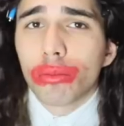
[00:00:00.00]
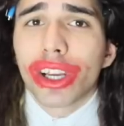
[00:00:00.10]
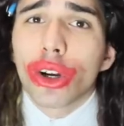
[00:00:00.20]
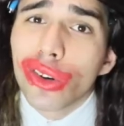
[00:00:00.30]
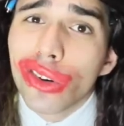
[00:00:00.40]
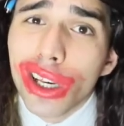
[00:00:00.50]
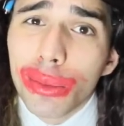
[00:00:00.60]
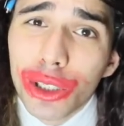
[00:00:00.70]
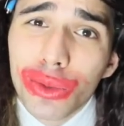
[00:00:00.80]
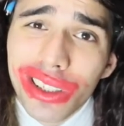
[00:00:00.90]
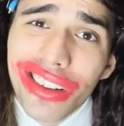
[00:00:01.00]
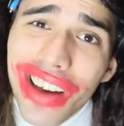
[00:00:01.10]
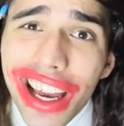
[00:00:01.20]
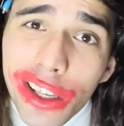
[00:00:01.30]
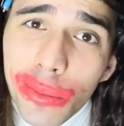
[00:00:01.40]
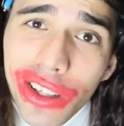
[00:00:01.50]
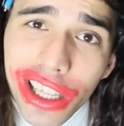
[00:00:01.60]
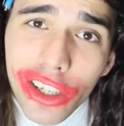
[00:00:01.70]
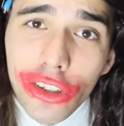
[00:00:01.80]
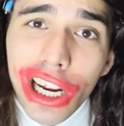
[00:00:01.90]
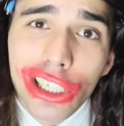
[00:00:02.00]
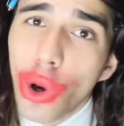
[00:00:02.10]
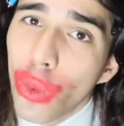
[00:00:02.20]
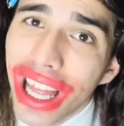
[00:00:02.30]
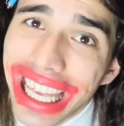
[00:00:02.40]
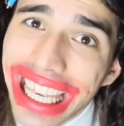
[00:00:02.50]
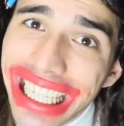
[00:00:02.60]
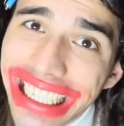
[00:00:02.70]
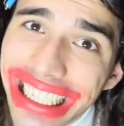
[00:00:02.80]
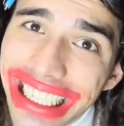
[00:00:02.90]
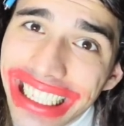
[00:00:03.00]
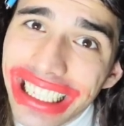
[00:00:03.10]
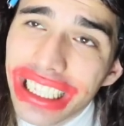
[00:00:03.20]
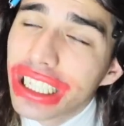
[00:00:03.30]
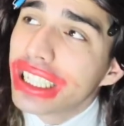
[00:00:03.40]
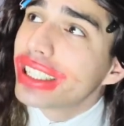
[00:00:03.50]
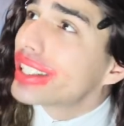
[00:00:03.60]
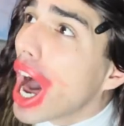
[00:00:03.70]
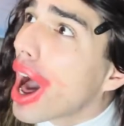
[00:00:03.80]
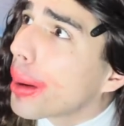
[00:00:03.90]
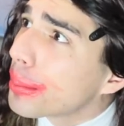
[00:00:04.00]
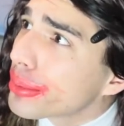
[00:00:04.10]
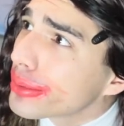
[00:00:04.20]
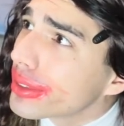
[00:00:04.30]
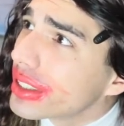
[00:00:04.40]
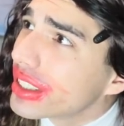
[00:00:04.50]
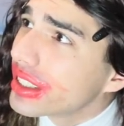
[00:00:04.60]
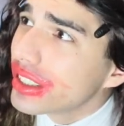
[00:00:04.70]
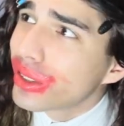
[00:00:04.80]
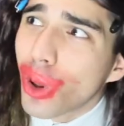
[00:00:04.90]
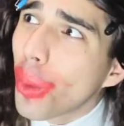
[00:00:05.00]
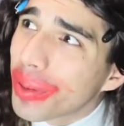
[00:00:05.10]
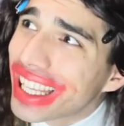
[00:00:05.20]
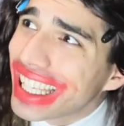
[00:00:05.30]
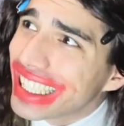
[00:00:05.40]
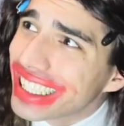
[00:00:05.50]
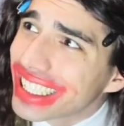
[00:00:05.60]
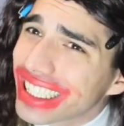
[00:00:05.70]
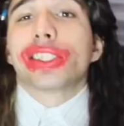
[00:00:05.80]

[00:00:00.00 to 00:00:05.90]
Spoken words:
My uncle keeps using the vacuum cleaner and I don't like it. Stop! Don't be...